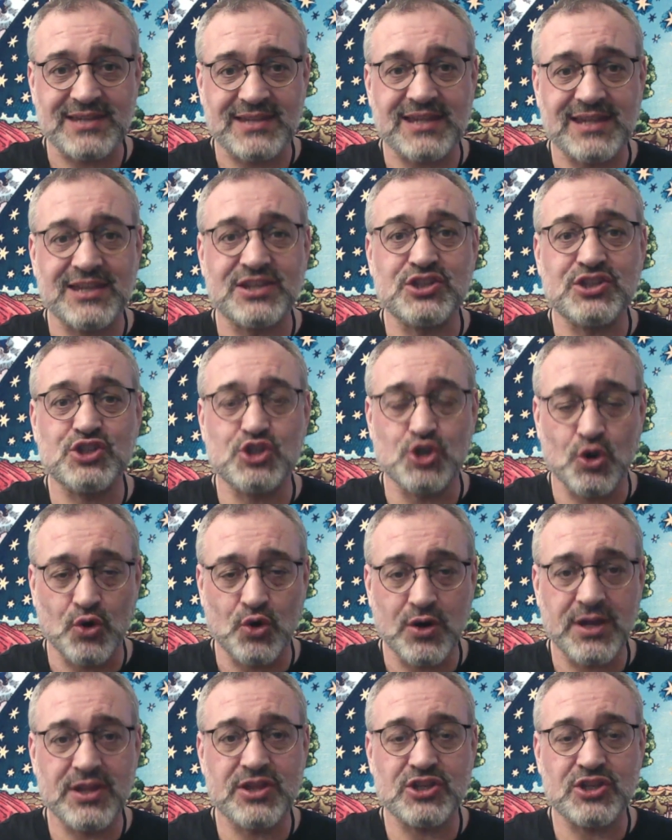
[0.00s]
enjoy
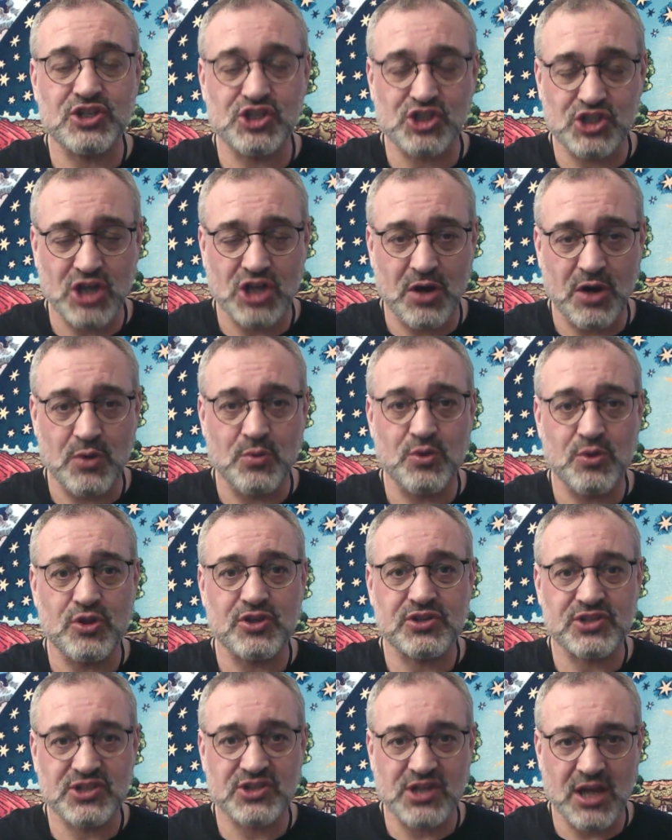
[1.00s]
the show that's
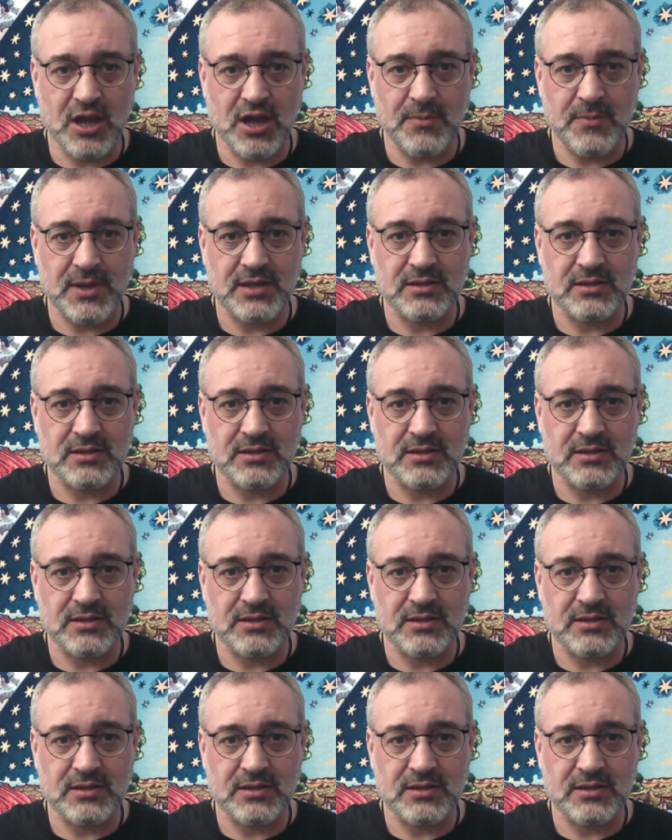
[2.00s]
coming,